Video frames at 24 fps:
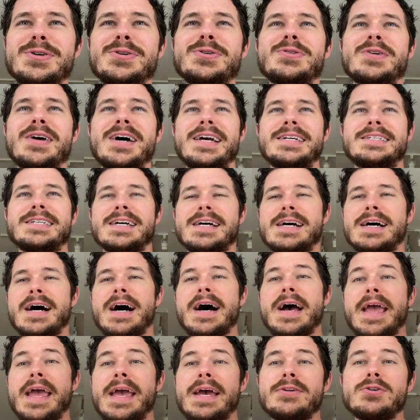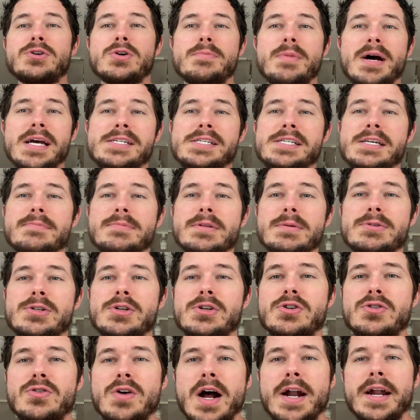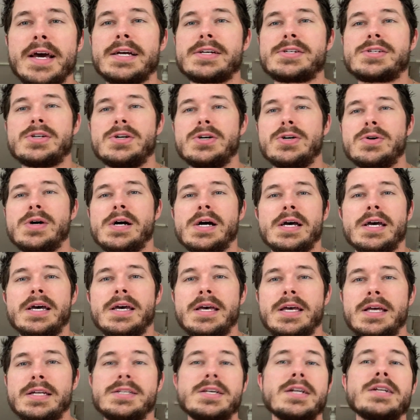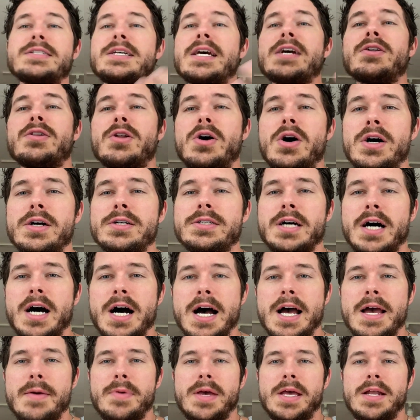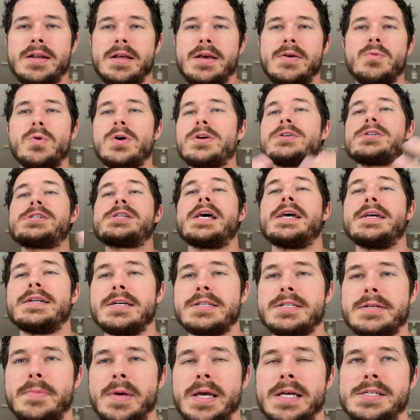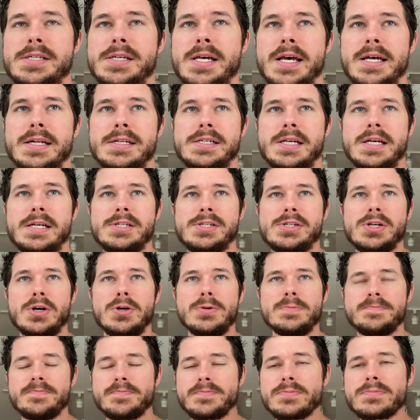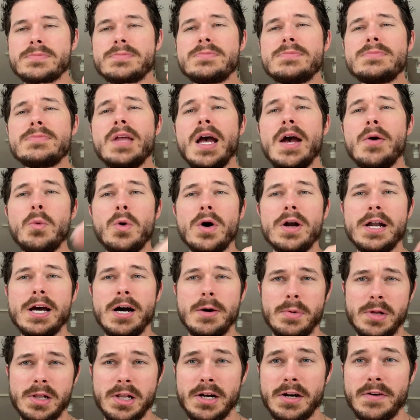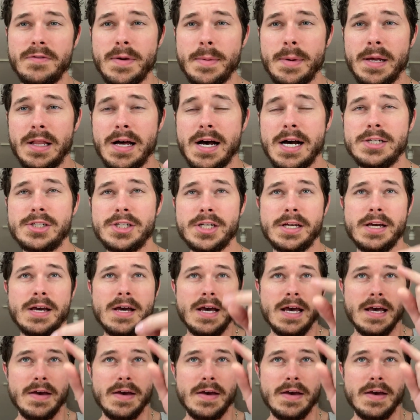right? Uh, and or my symptoms are chronic. So it's going to take a long time. And, and what you're saying doesn't make sense. And so I wanted to help clarify my logic.